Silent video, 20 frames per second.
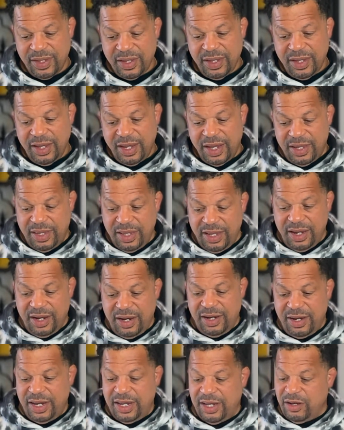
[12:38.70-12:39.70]
And
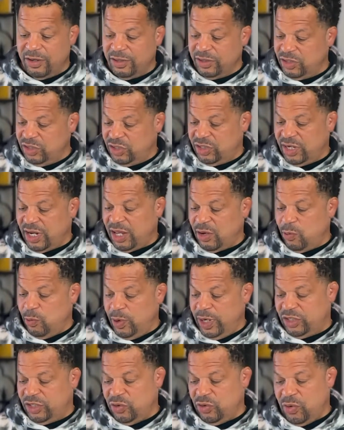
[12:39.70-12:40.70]
then it goes into like
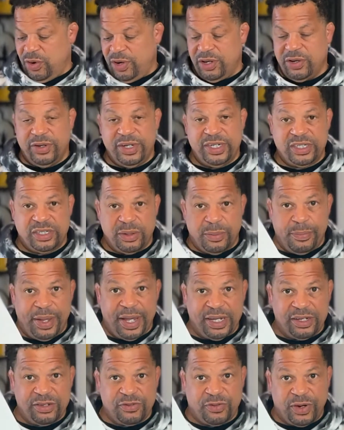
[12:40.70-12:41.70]
which oil is the
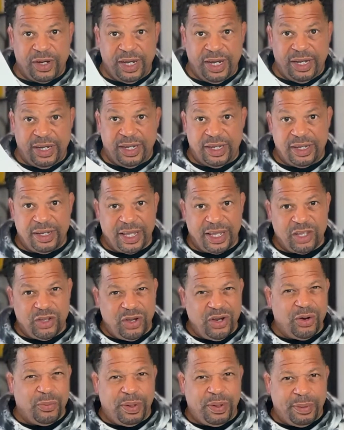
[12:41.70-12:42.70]
best for heating. Like you
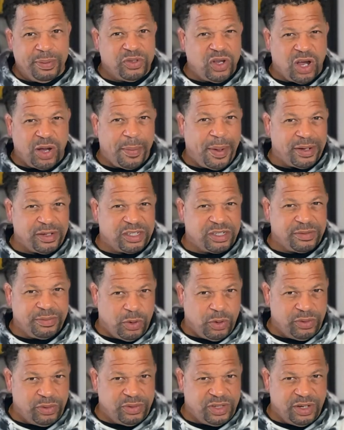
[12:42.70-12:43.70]
hear people talk about
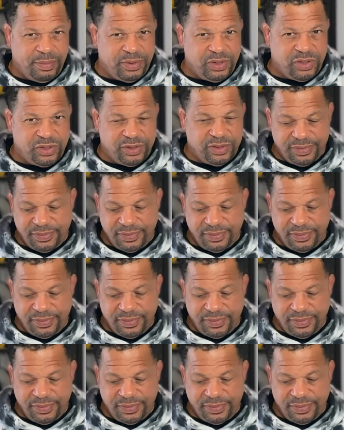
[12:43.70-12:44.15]
smoke temperature.